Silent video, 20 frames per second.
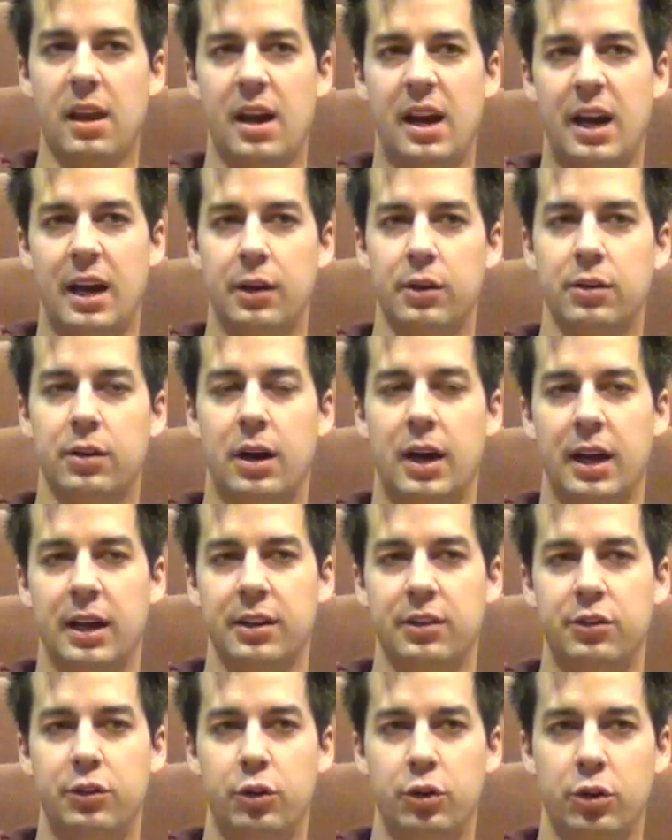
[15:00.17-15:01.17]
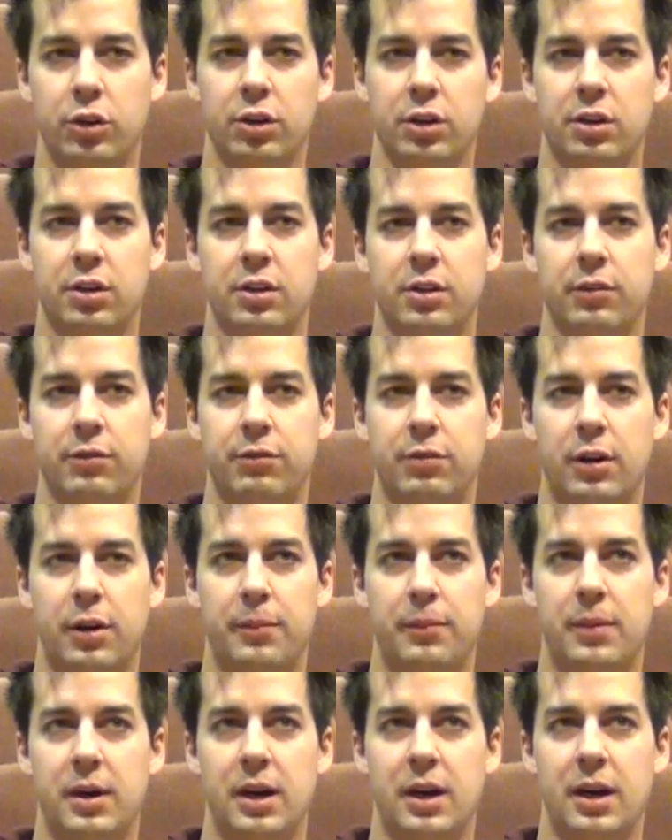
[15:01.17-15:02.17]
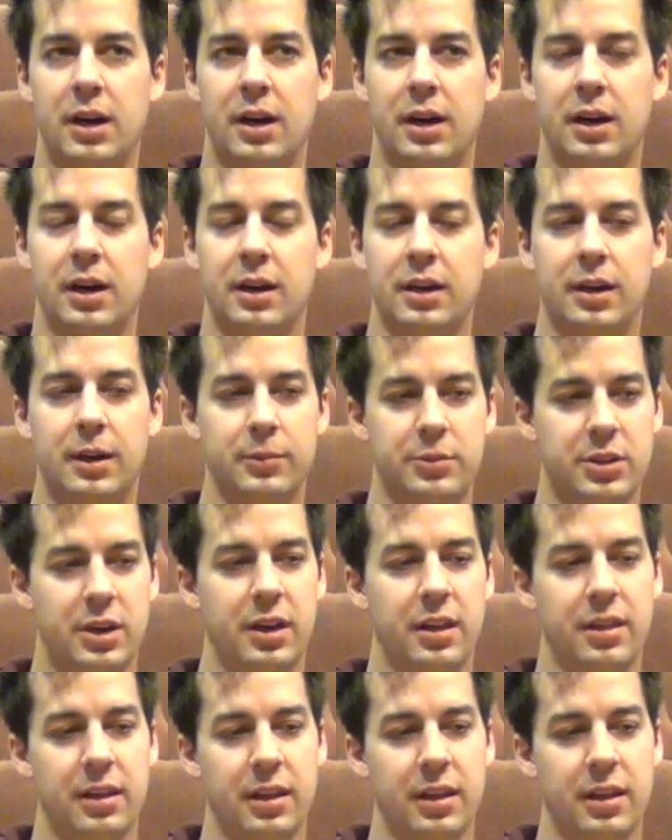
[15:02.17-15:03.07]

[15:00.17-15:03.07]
I took from, I'm trying to